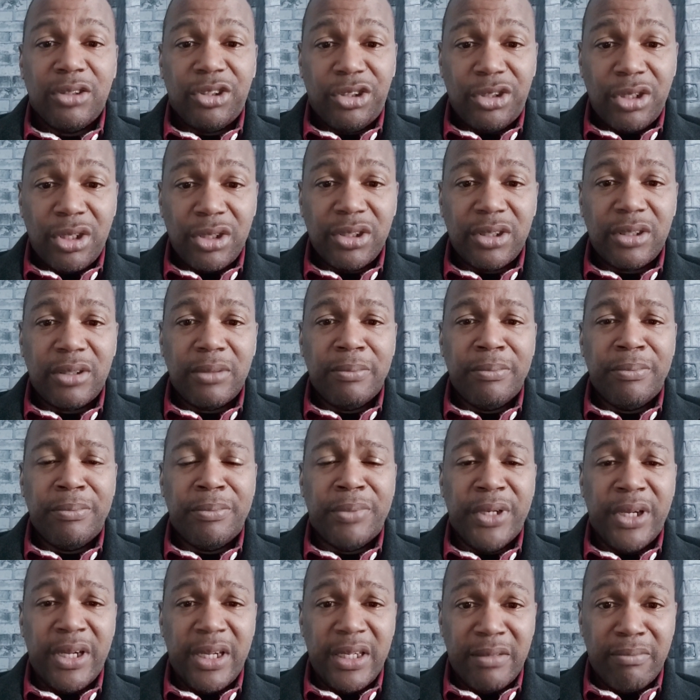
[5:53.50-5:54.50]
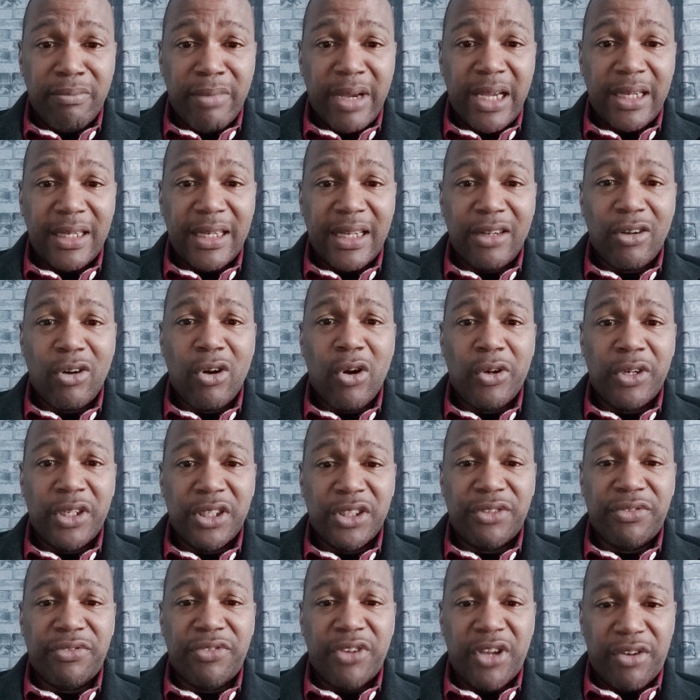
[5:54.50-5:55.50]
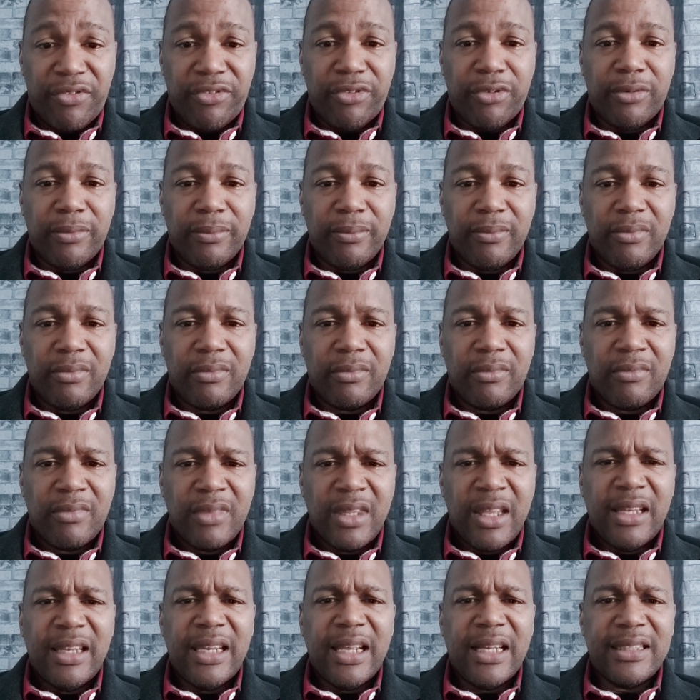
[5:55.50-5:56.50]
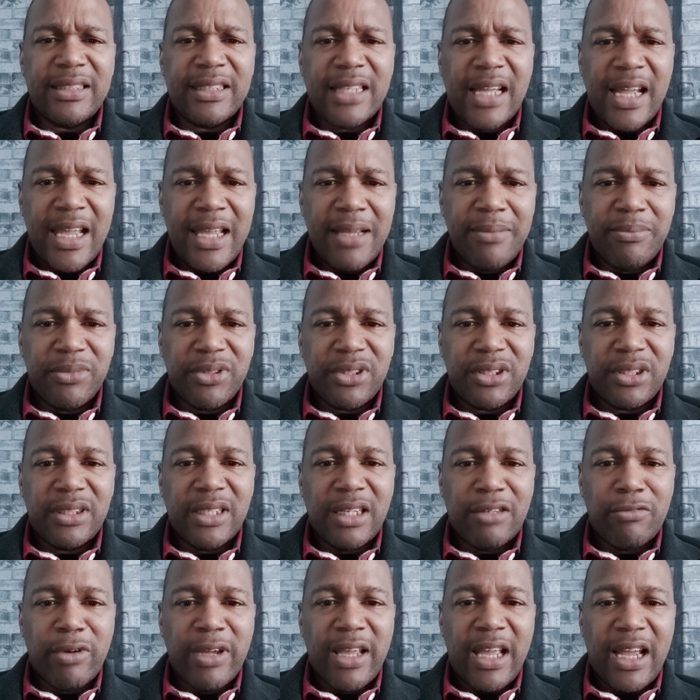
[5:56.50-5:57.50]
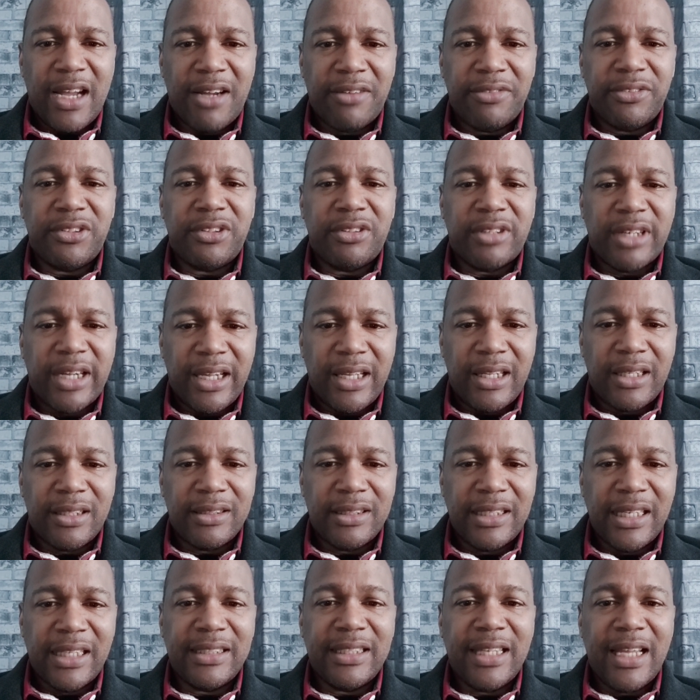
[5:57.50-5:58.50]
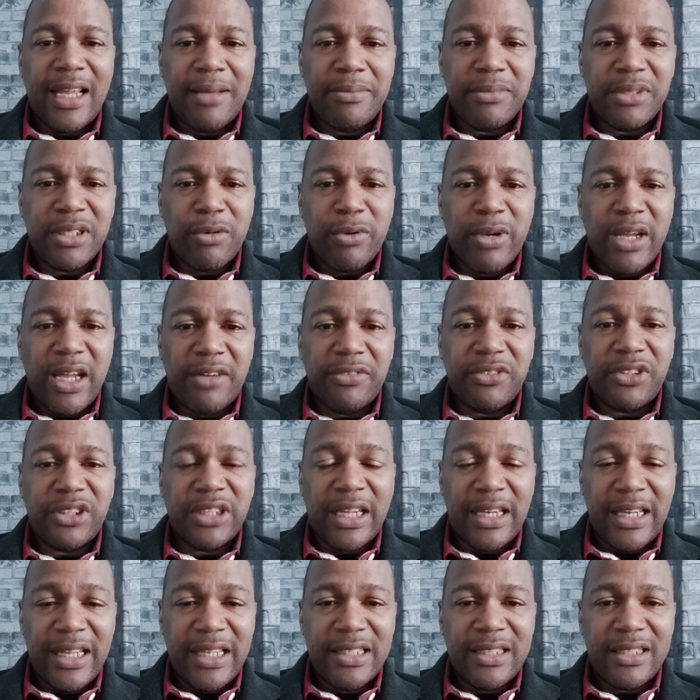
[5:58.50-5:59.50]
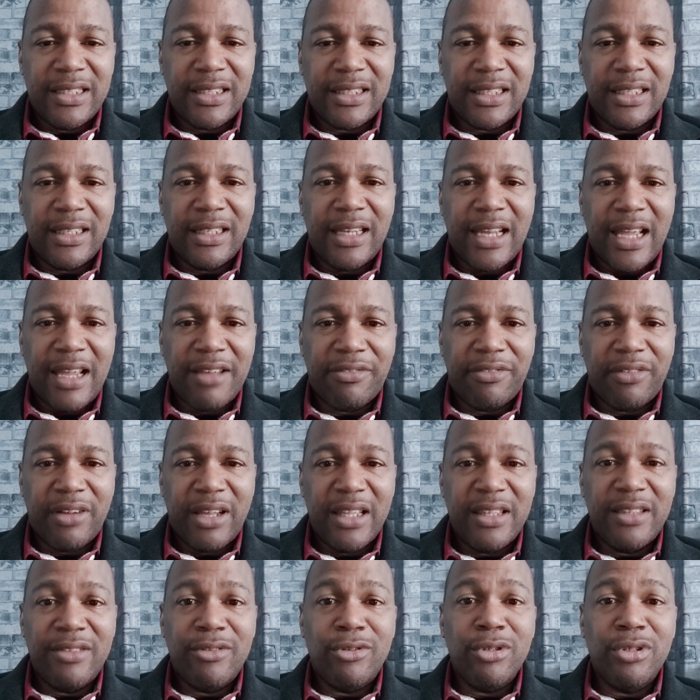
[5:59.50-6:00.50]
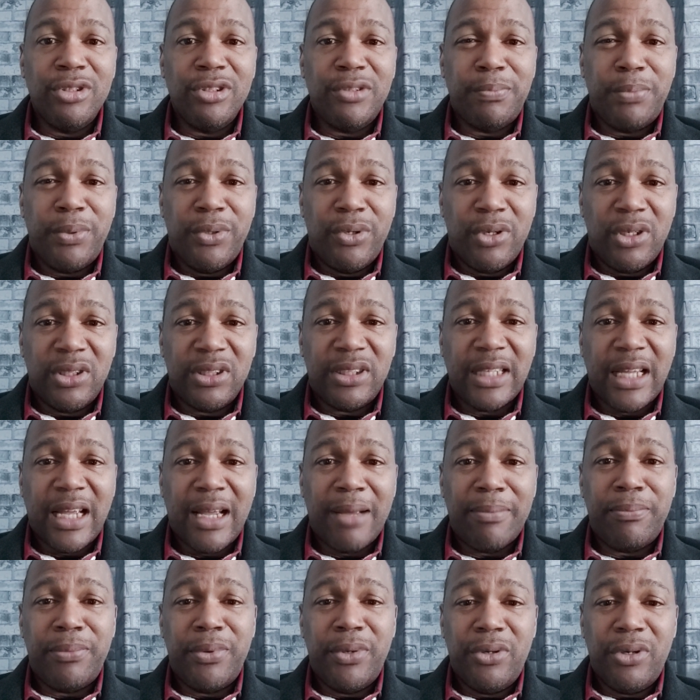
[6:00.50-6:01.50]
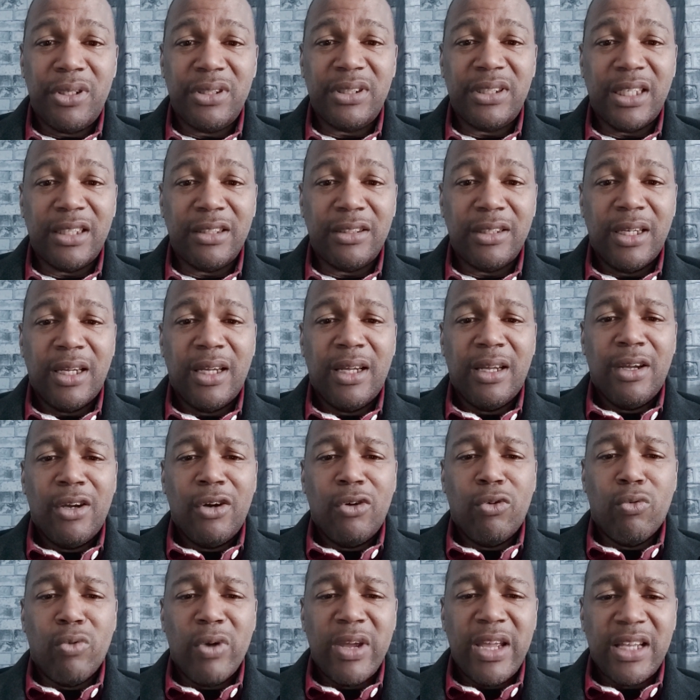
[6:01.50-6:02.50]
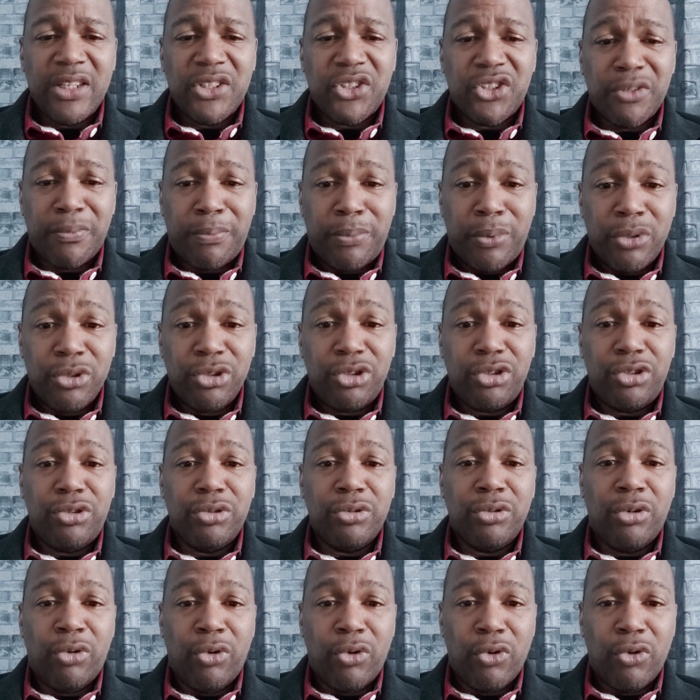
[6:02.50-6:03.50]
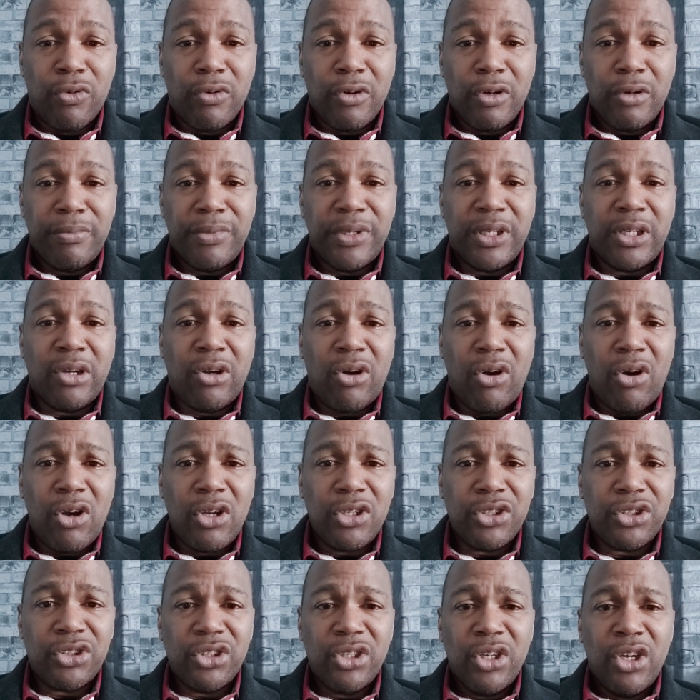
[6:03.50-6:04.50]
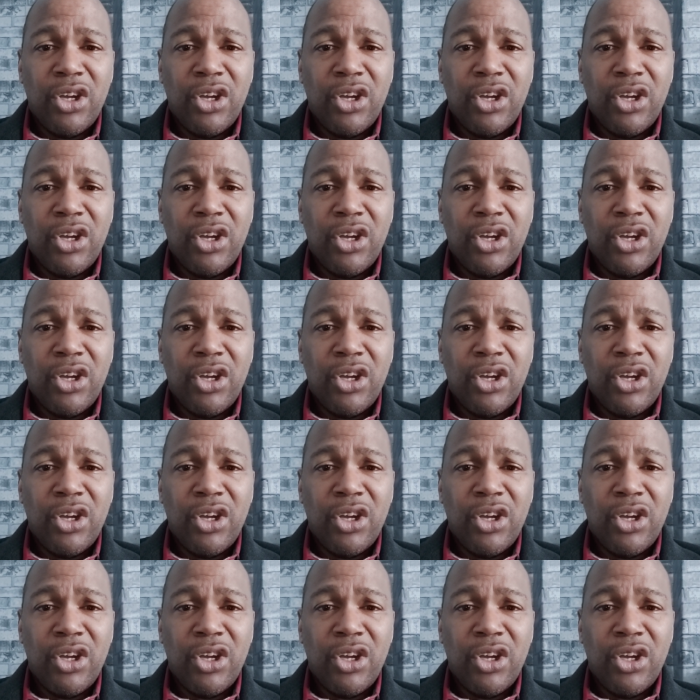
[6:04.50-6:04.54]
Just bear in mind that God is faithful. There are times that we have trials. There are times that we have challenges in life. And those periods are periods that we are supposed to grow, because